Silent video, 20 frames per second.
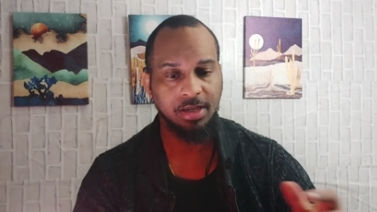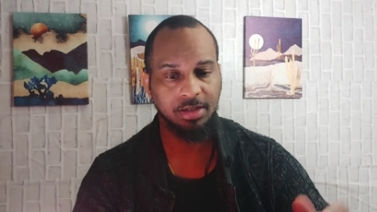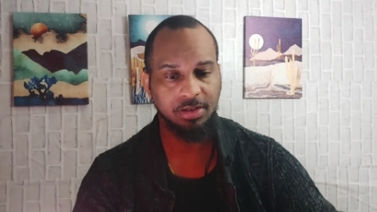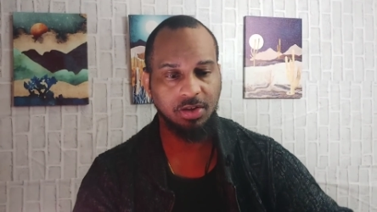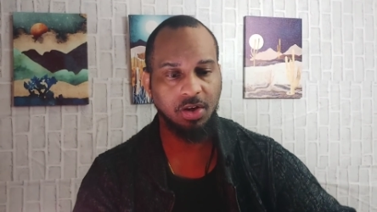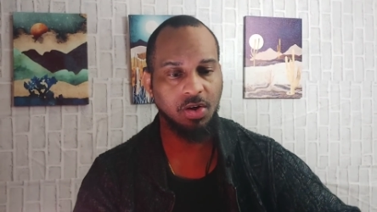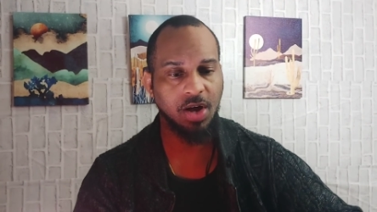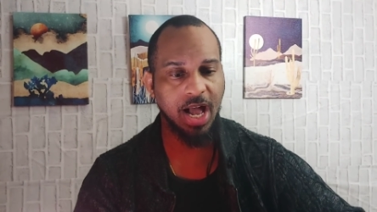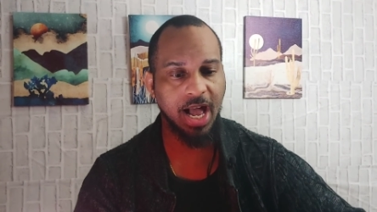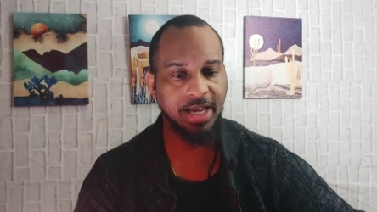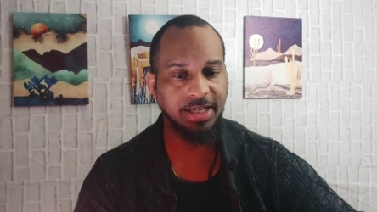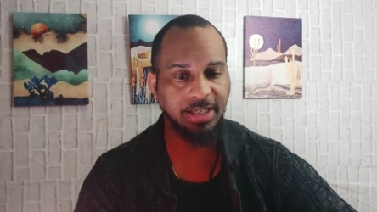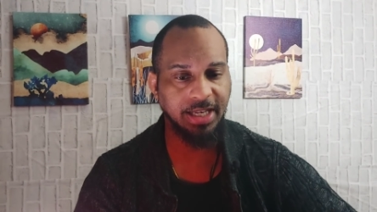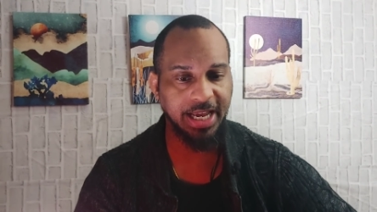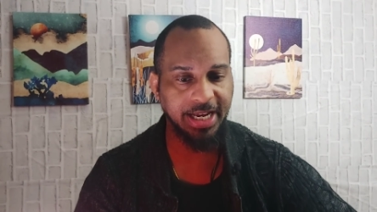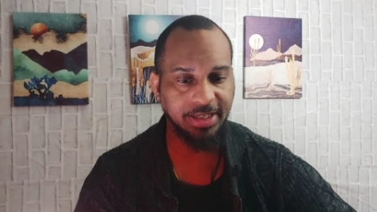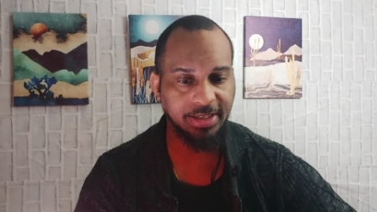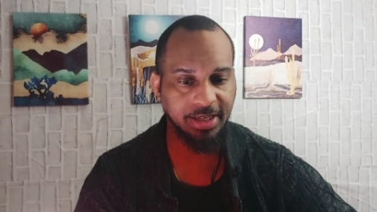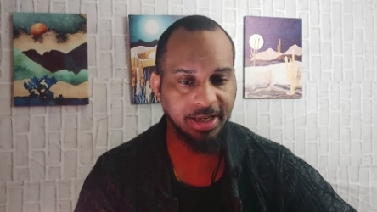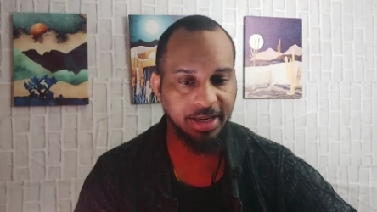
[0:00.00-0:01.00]
So I
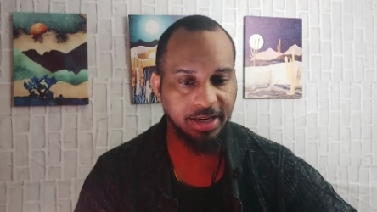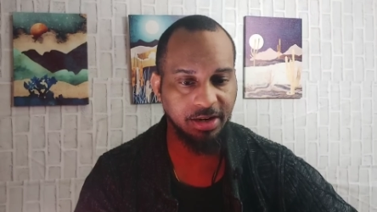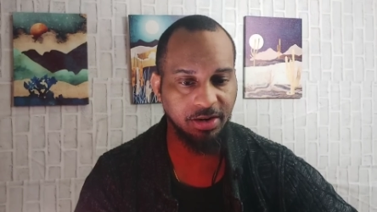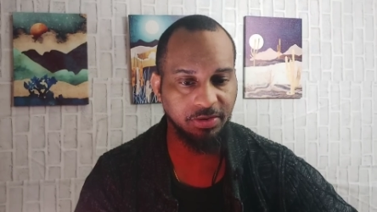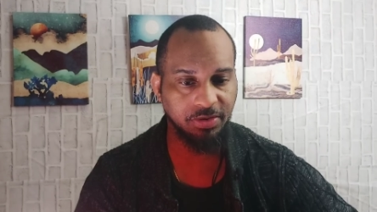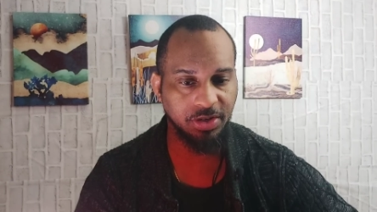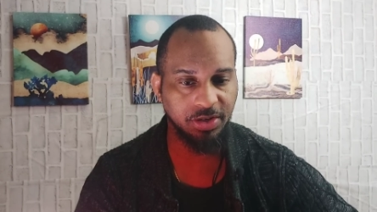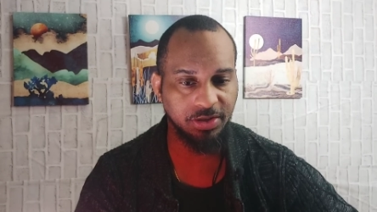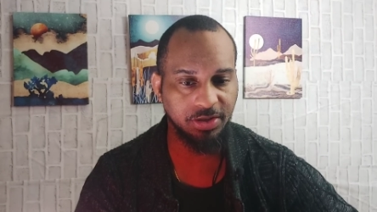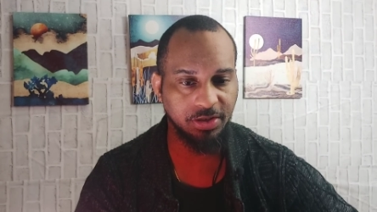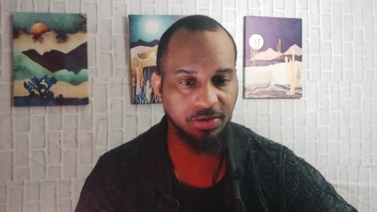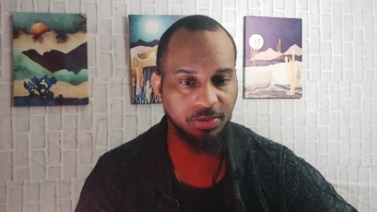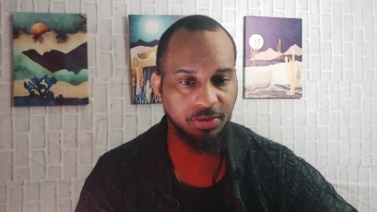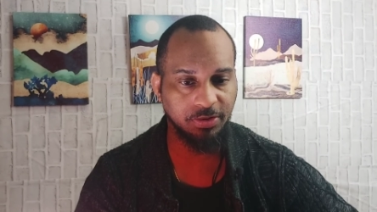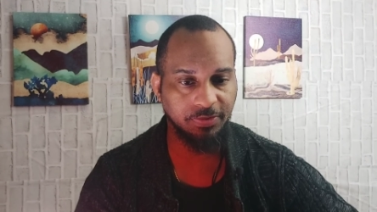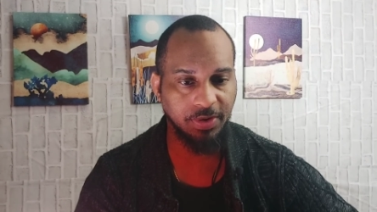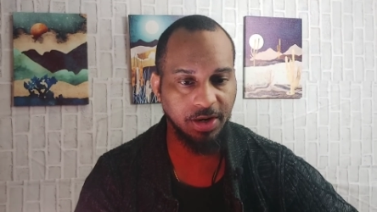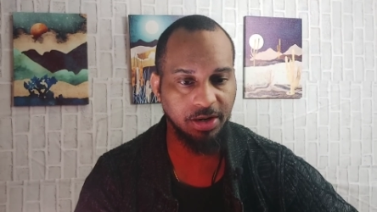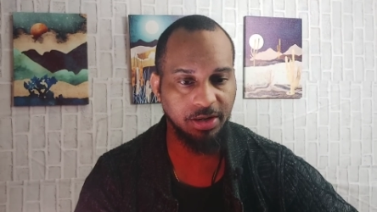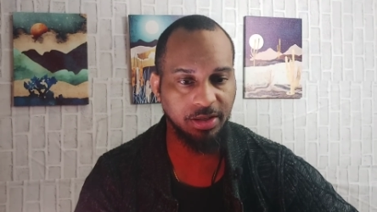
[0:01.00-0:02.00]
like to hear this. This was
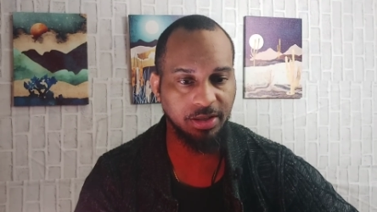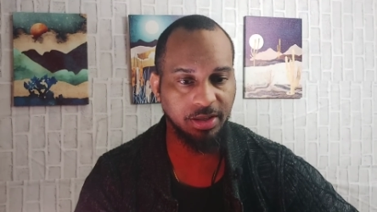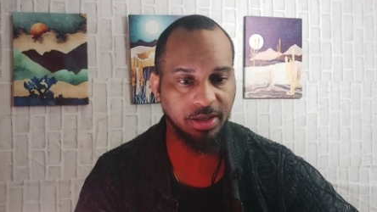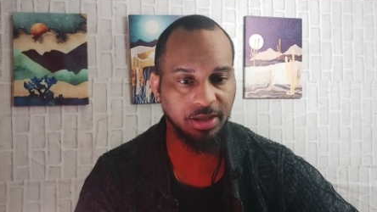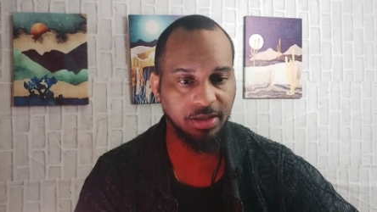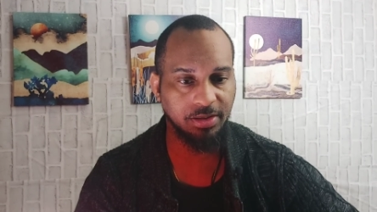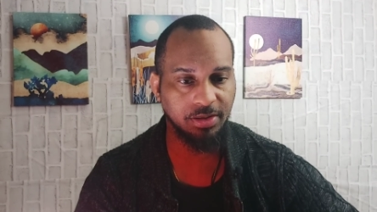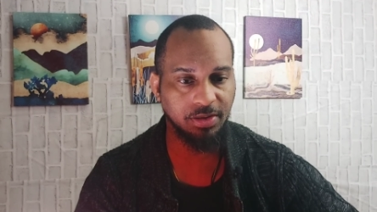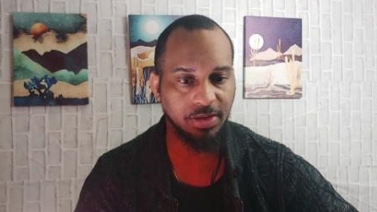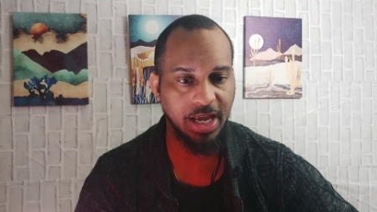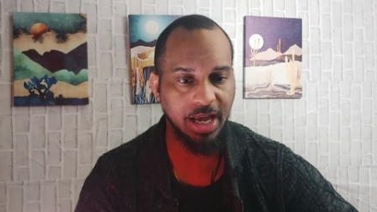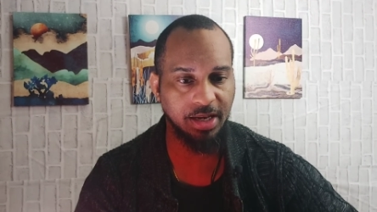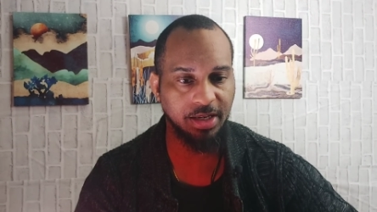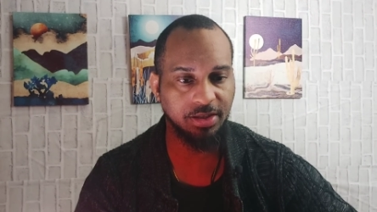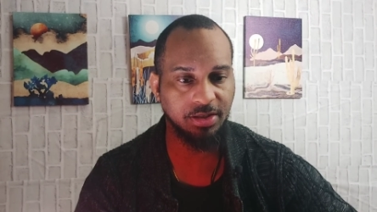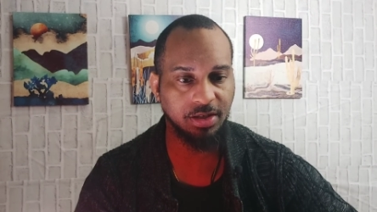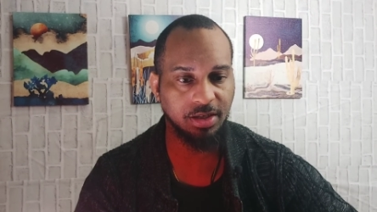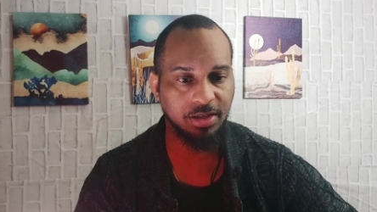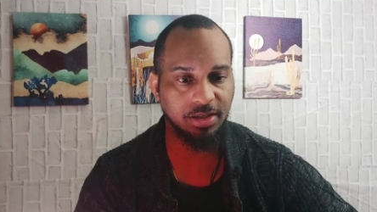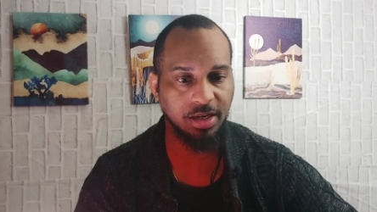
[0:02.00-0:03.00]
very good. So now
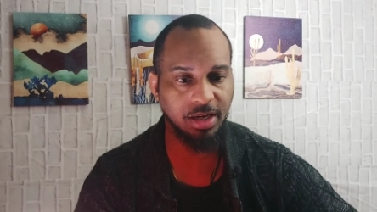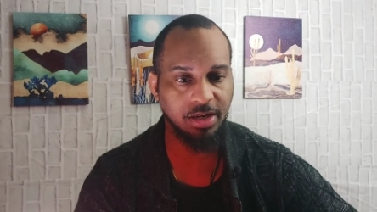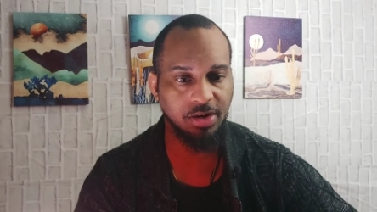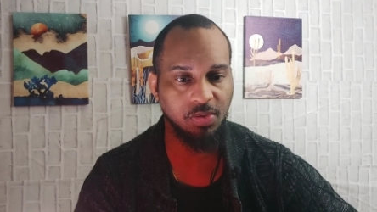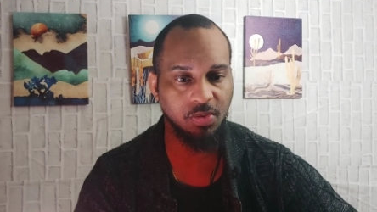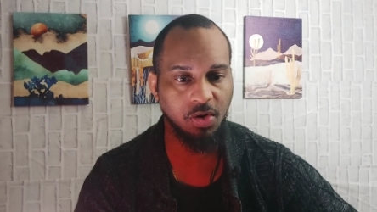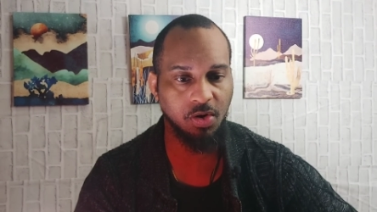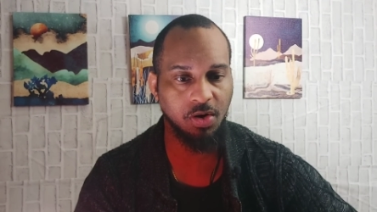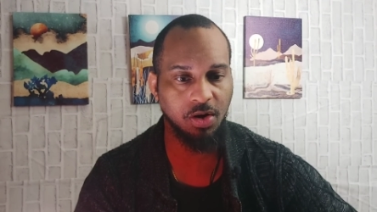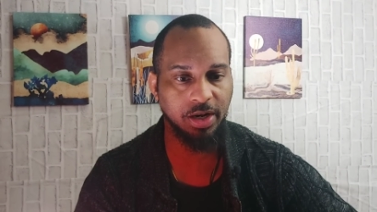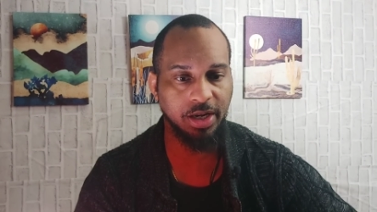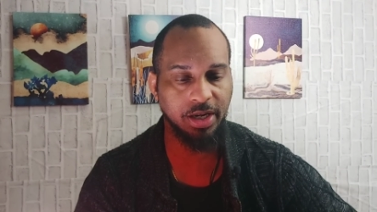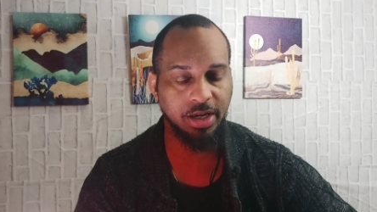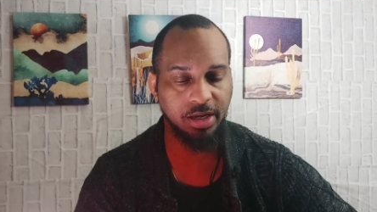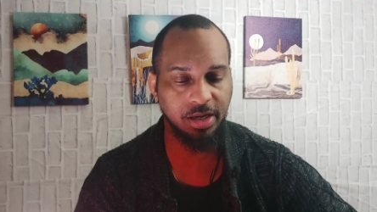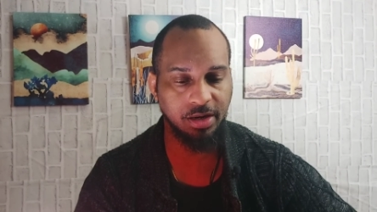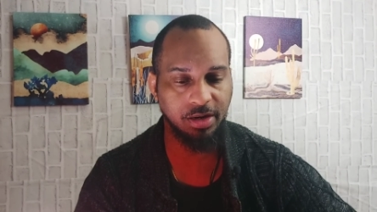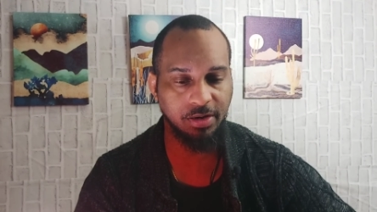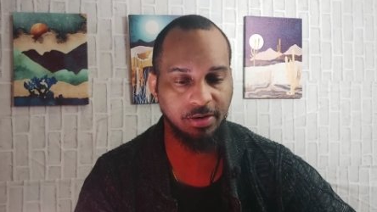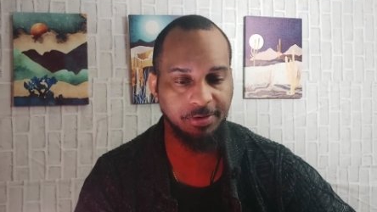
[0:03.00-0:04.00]
let's continue on
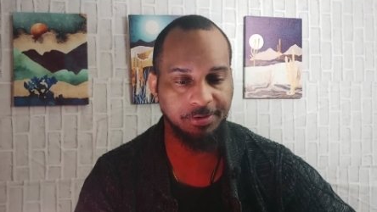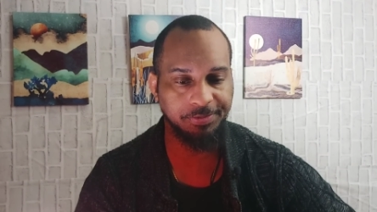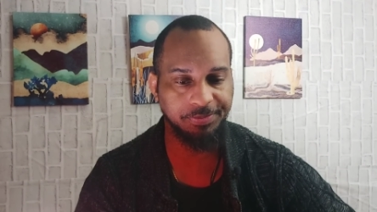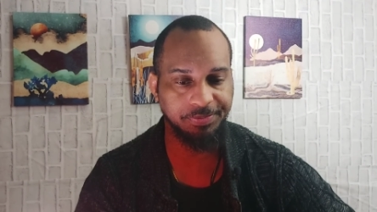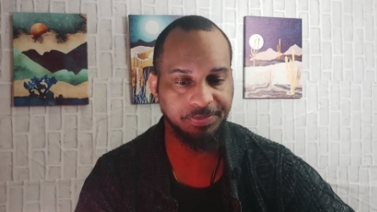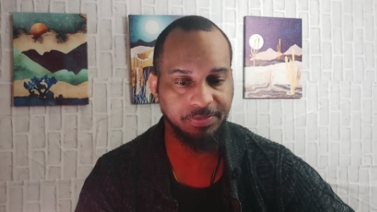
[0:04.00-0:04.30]
here.